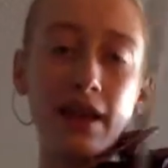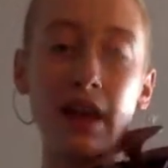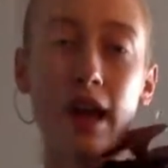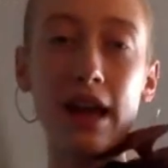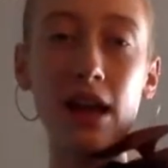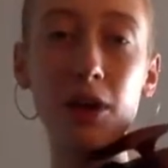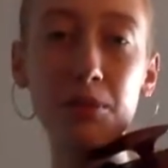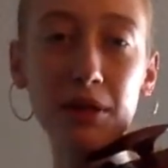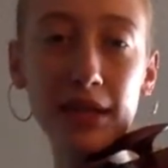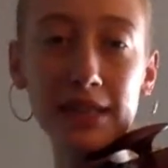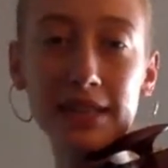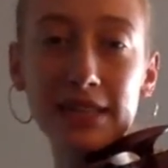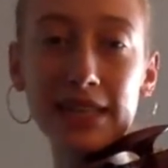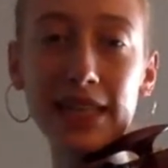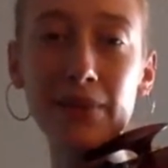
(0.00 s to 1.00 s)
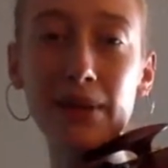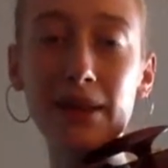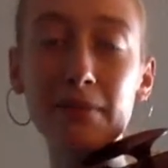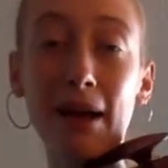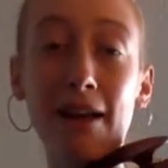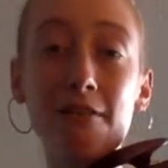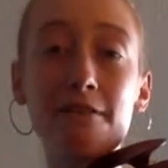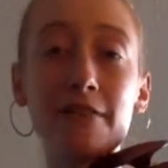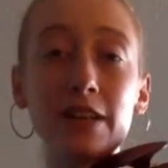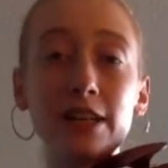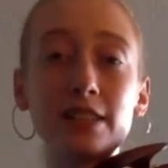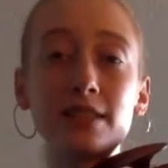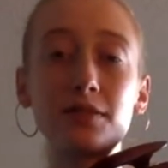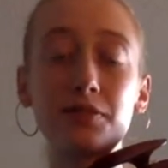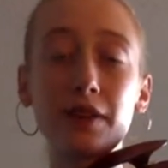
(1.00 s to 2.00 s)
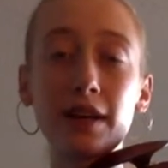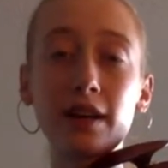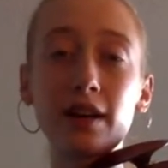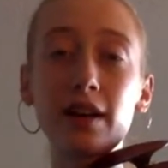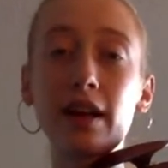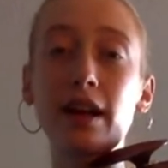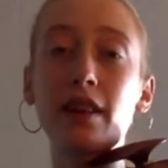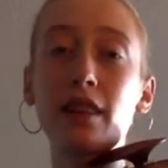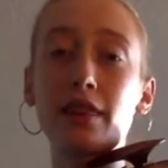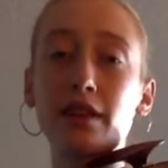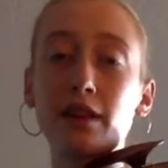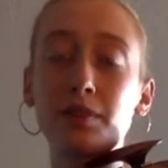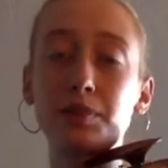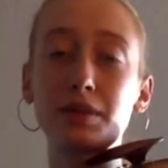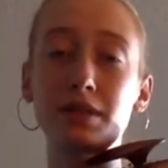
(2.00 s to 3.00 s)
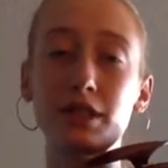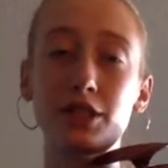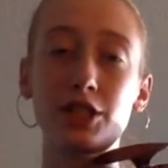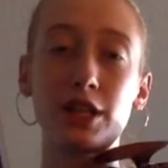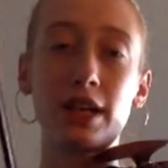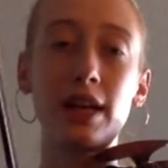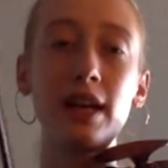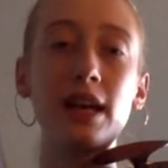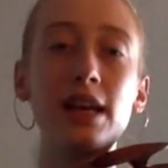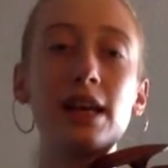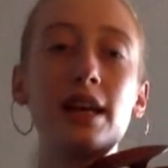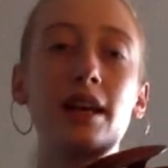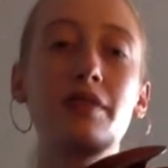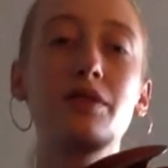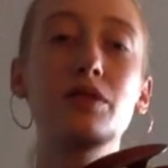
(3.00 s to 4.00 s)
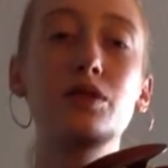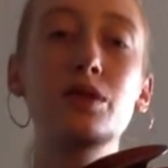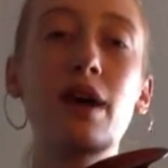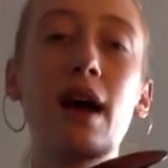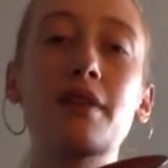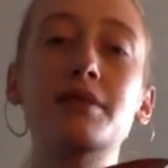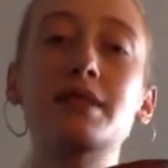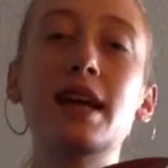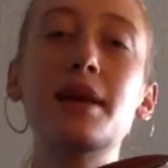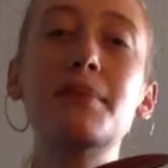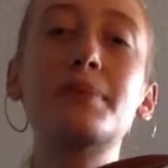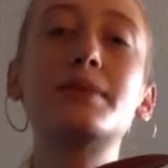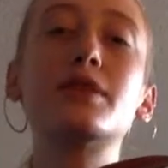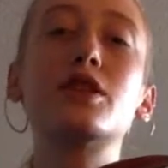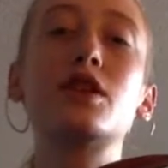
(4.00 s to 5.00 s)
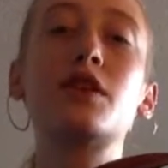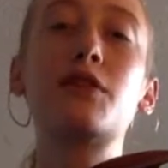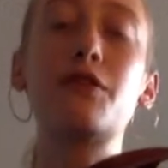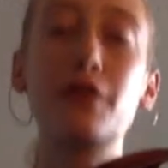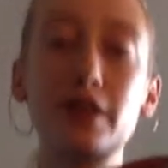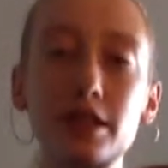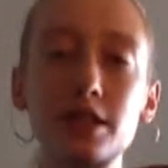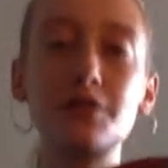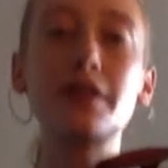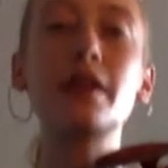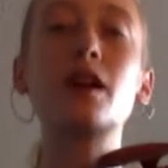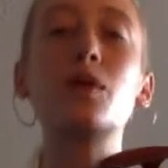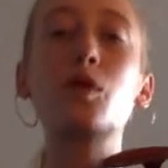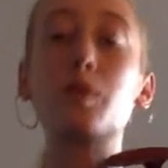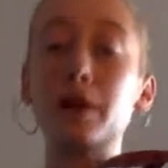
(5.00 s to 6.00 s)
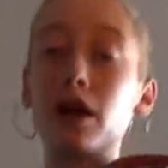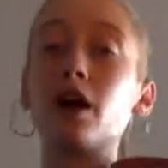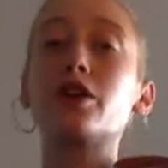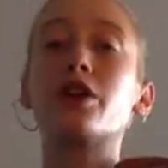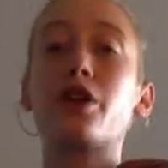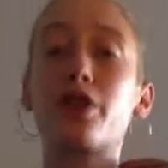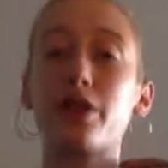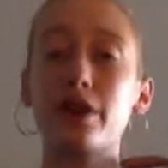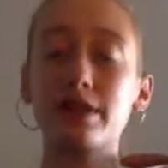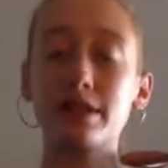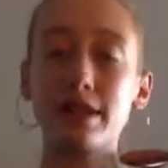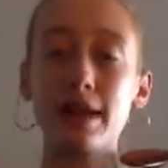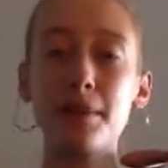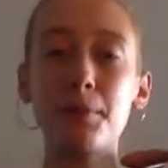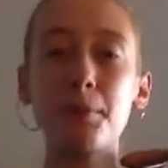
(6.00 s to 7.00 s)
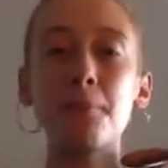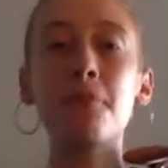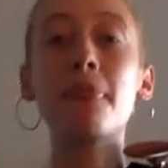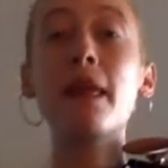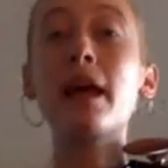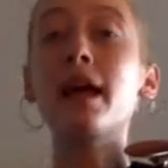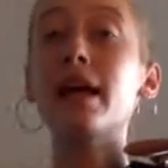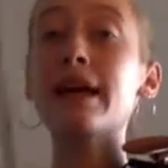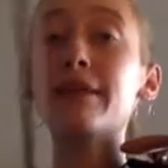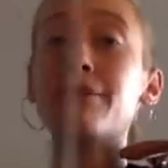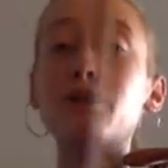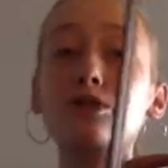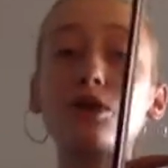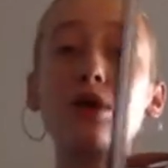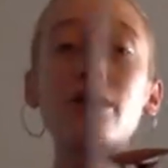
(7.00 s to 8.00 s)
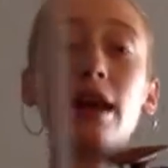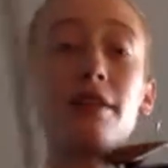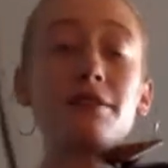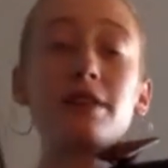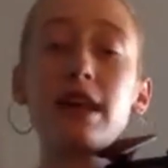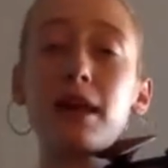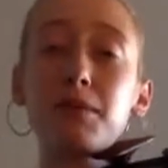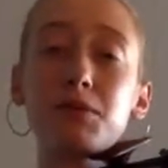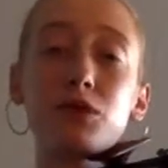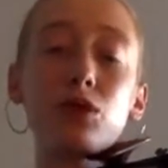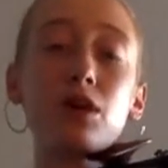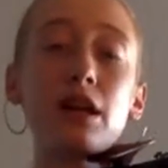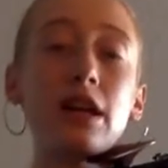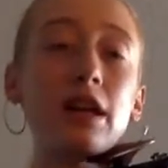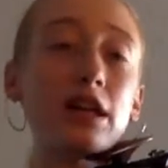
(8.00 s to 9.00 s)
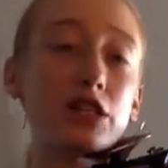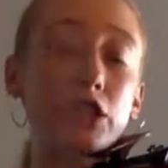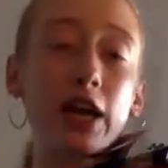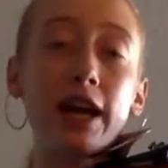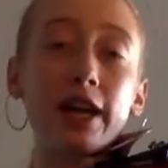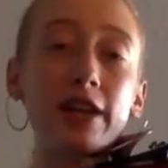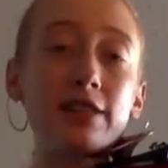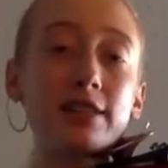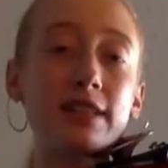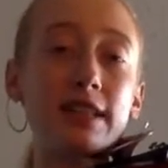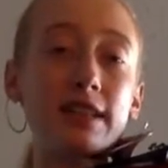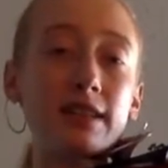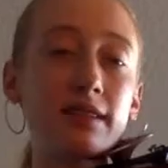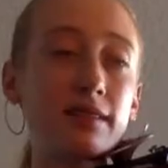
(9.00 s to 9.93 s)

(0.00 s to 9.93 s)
And I'll play D with my 1st finger in 3rd position. If you do have tapes, your 1st finger will be on your 3rd tape. If you don't have tapes, you can check your D